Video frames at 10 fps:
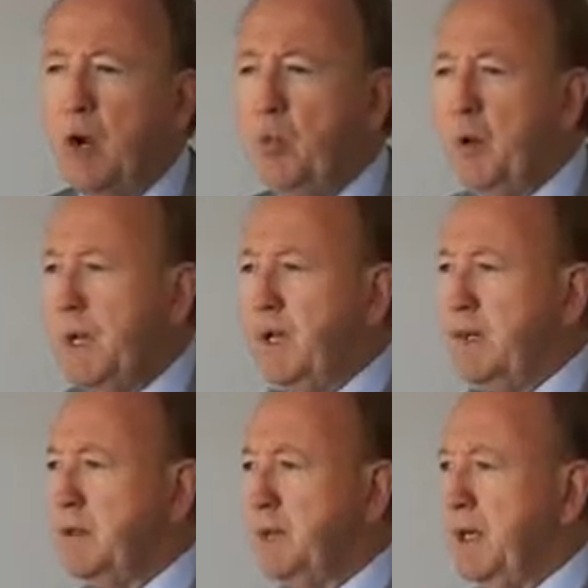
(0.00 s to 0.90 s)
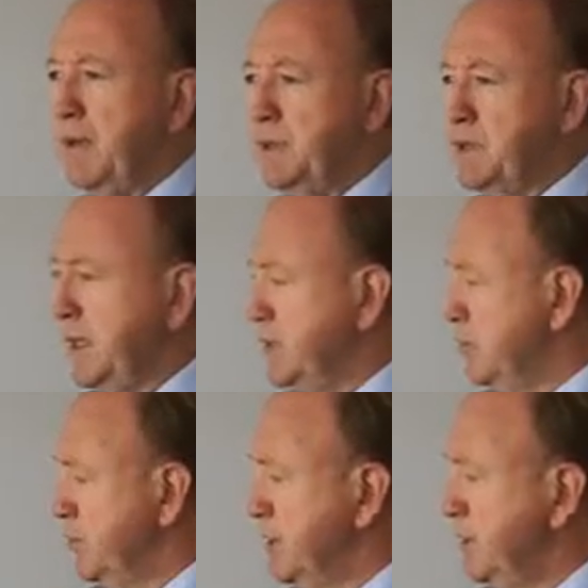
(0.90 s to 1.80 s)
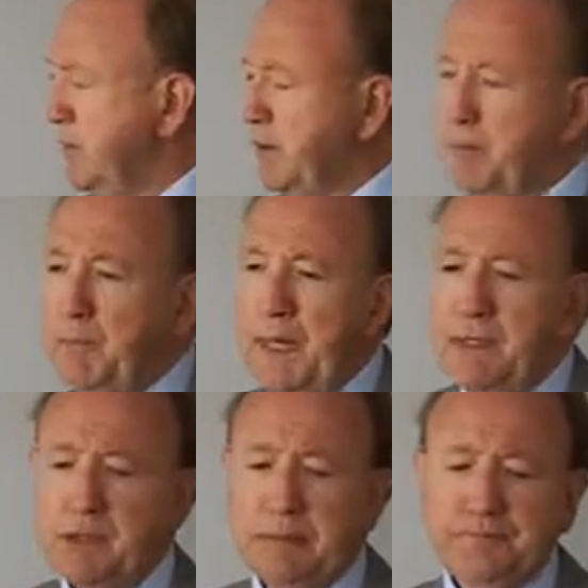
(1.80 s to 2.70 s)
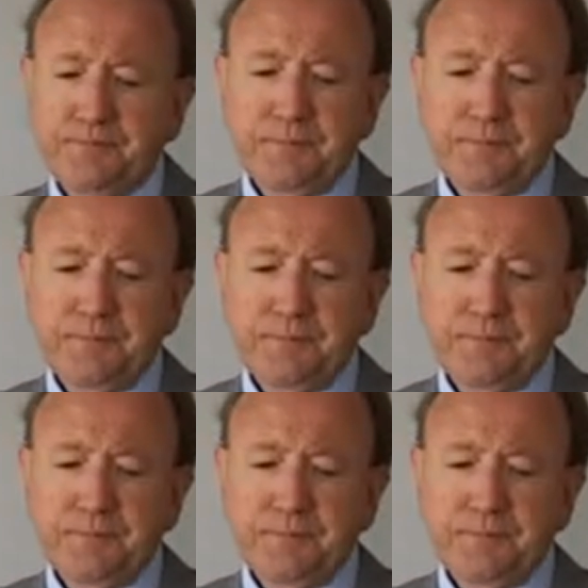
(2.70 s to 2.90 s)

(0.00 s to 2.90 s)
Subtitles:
around about the 6th or 7th of March.